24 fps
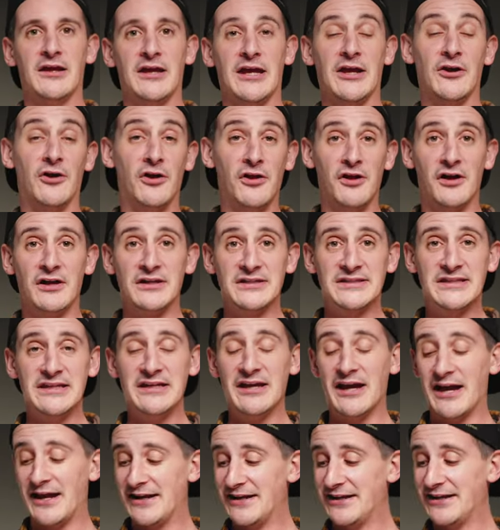In all
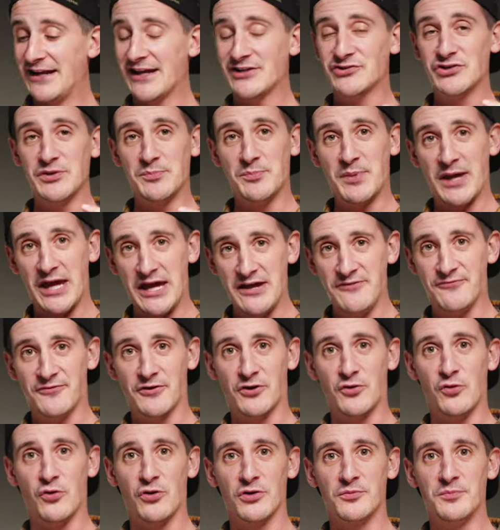honesty, I didn't actually pay
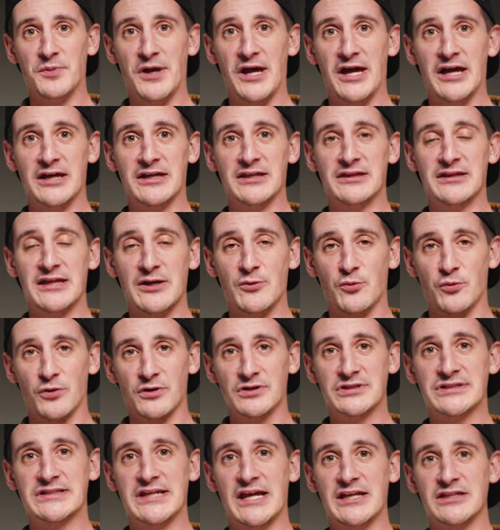for Cord Bag. They
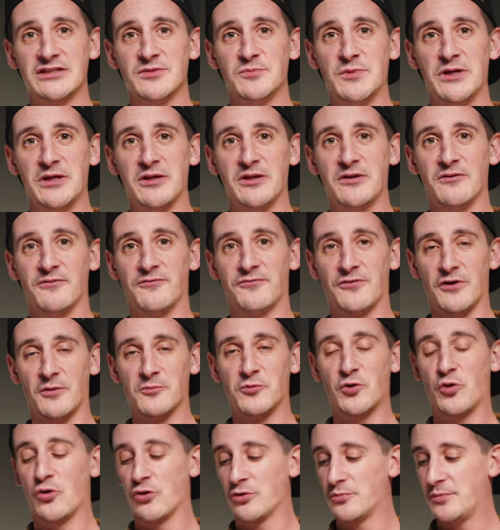were sent to me
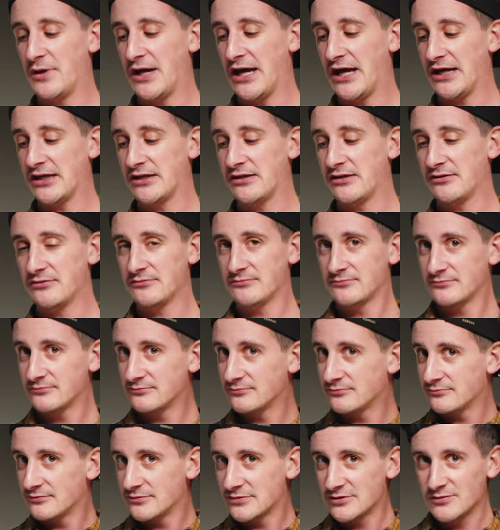from Cord Bag,
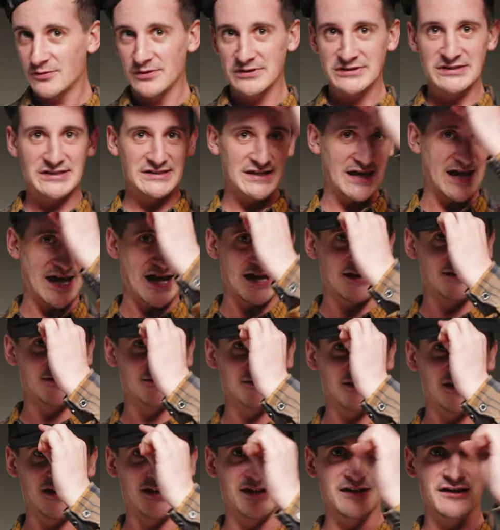as well as this hat.
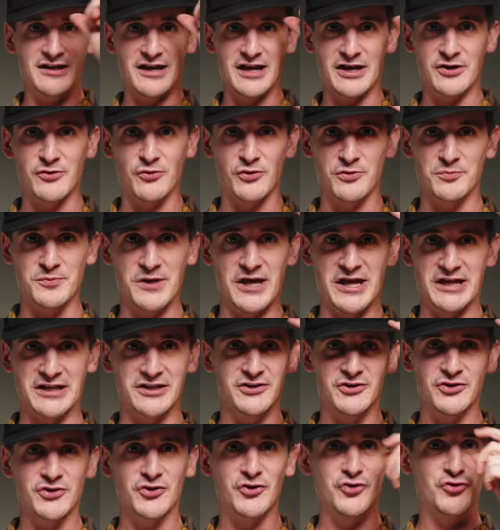And Cord Bag,
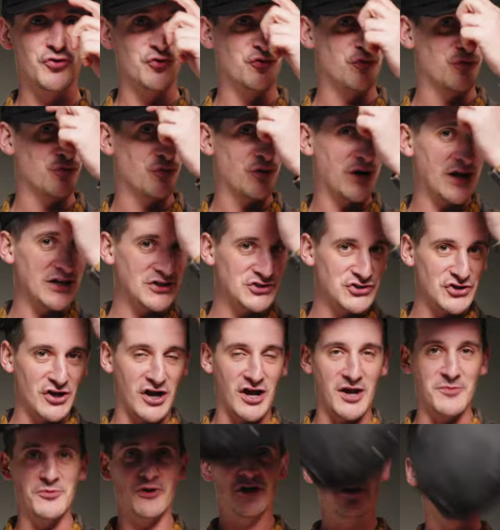great
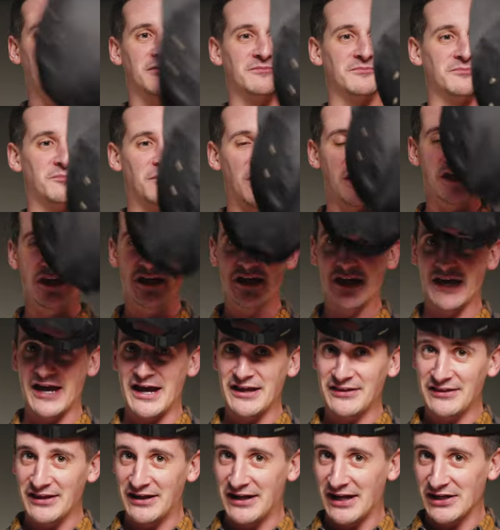job on making a
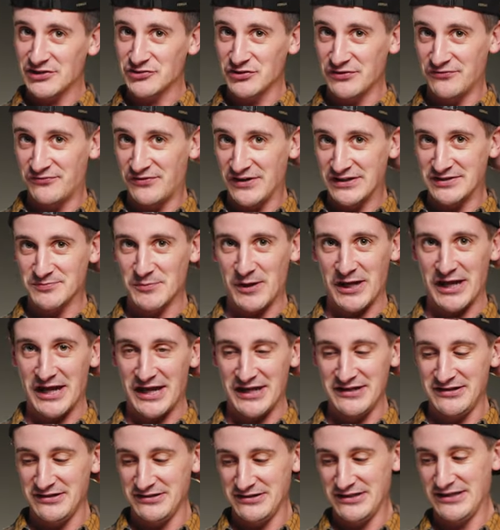hat that actually fits my
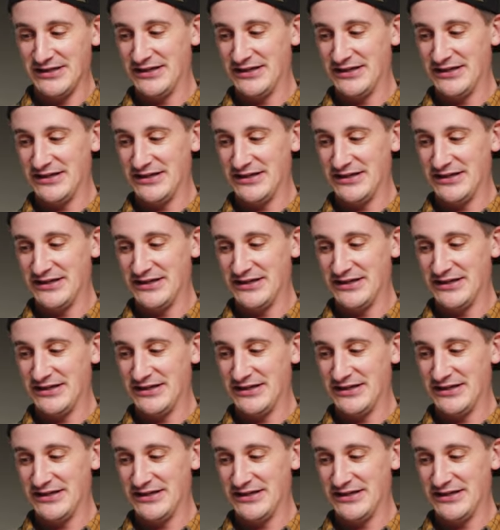head.